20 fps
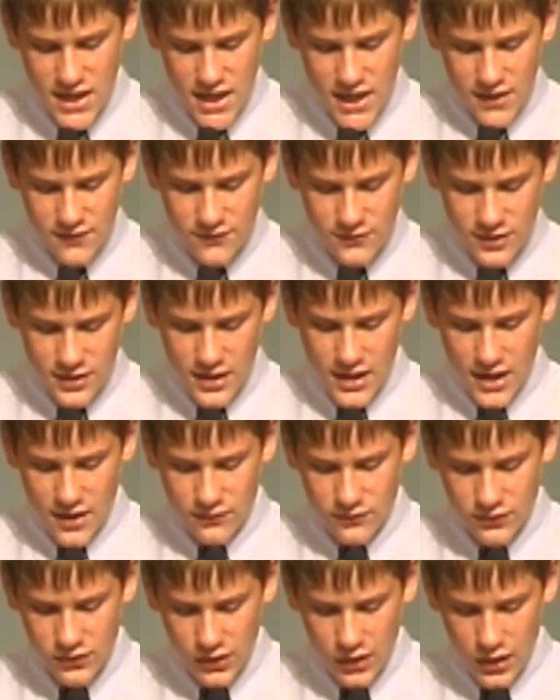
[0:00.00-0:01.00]
if ye
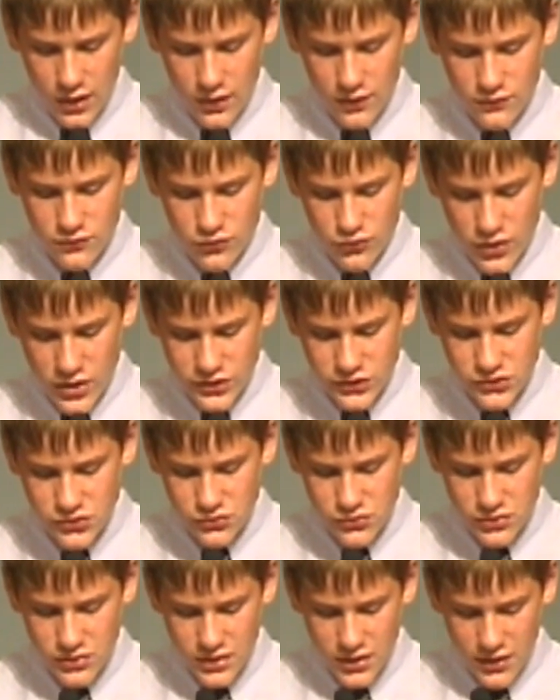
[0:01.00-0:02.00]
have love one
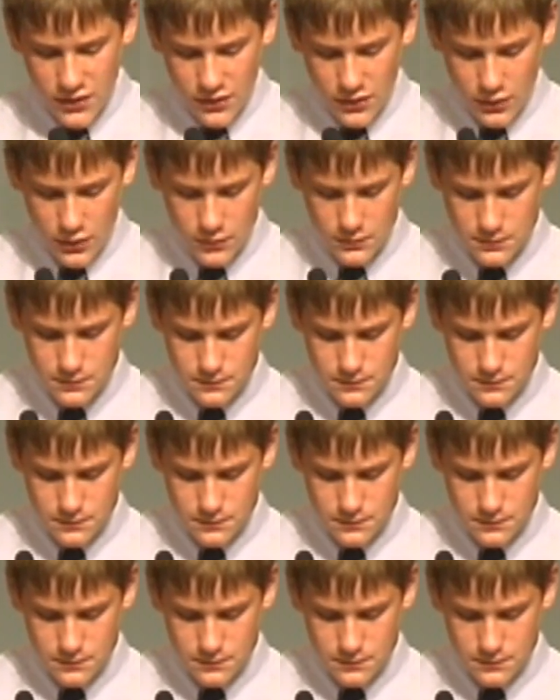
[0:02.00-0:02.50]
to another."